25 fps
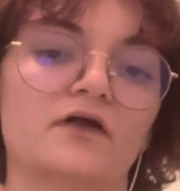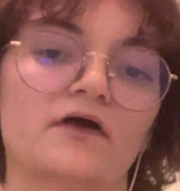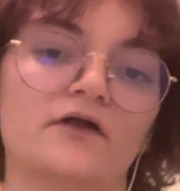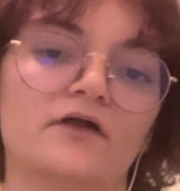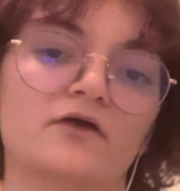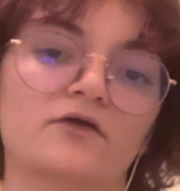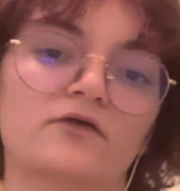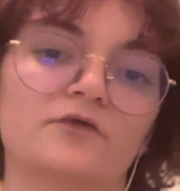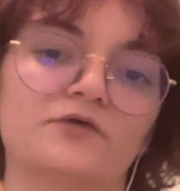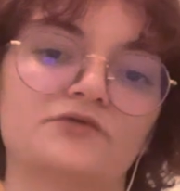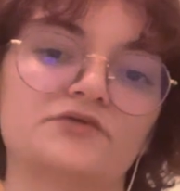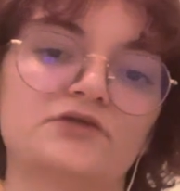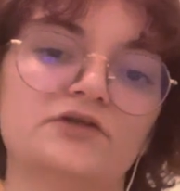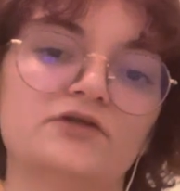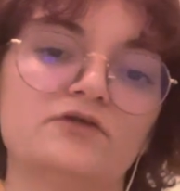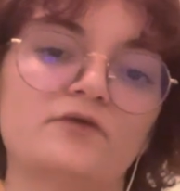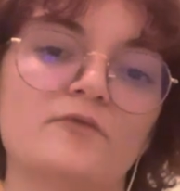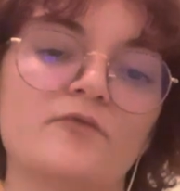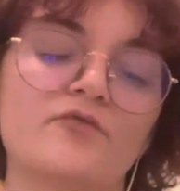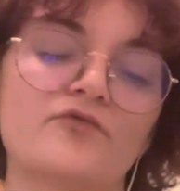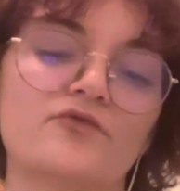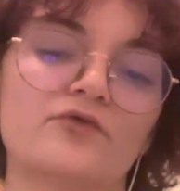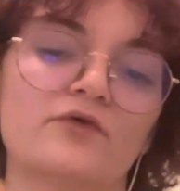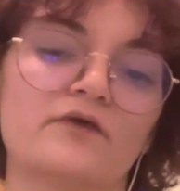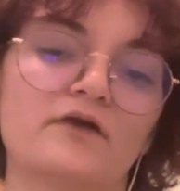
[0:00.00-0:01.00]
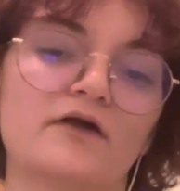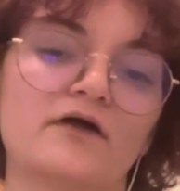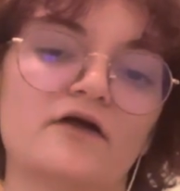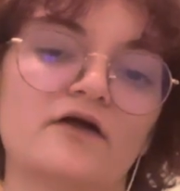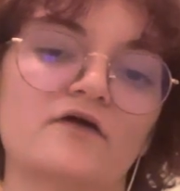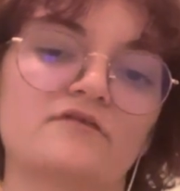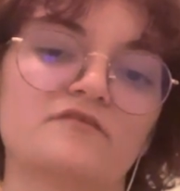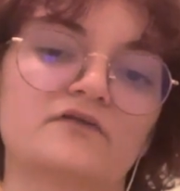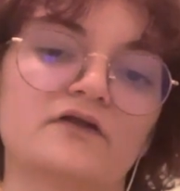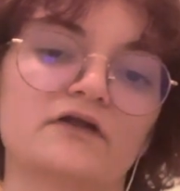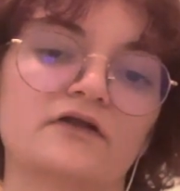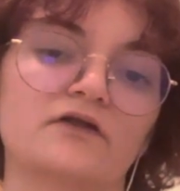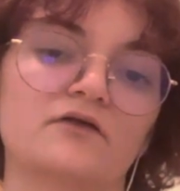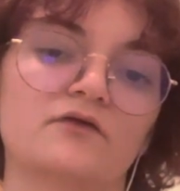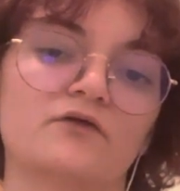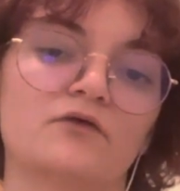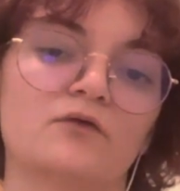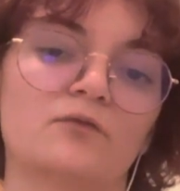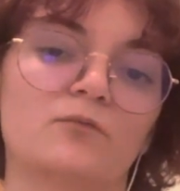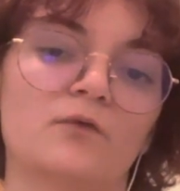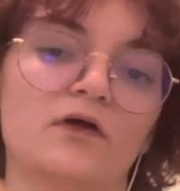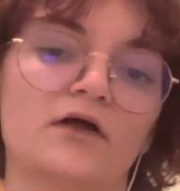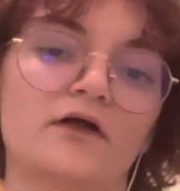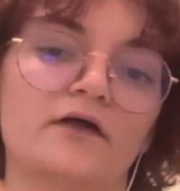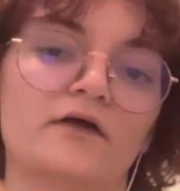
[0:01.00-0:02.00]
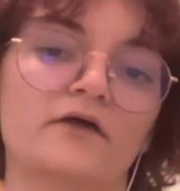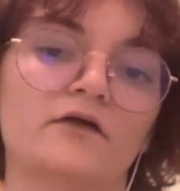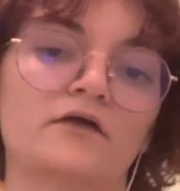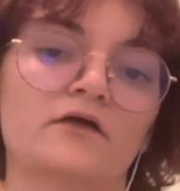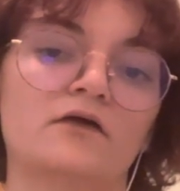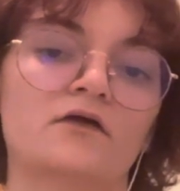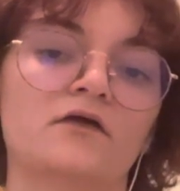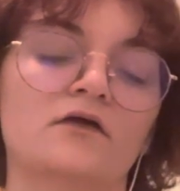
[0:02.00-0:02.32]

I don't know what to do, I'm still alive and I don't know why.